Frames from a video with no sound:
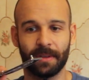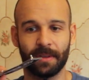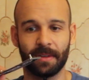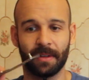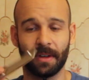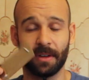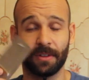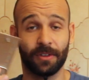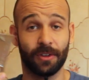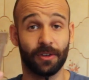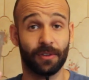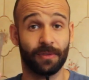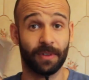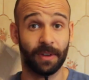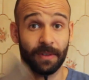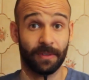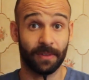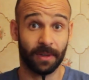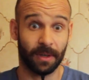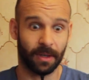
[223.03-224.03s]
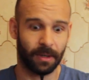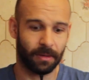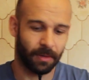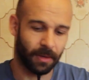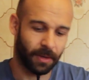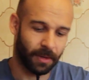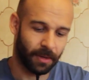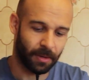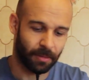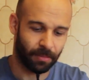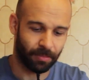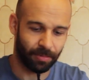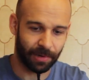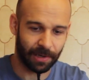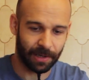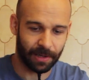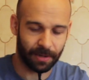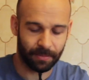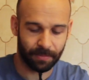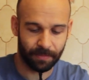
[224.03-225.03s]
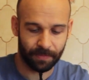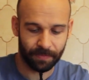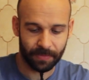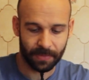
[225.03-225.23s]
so £2.50, brilliant.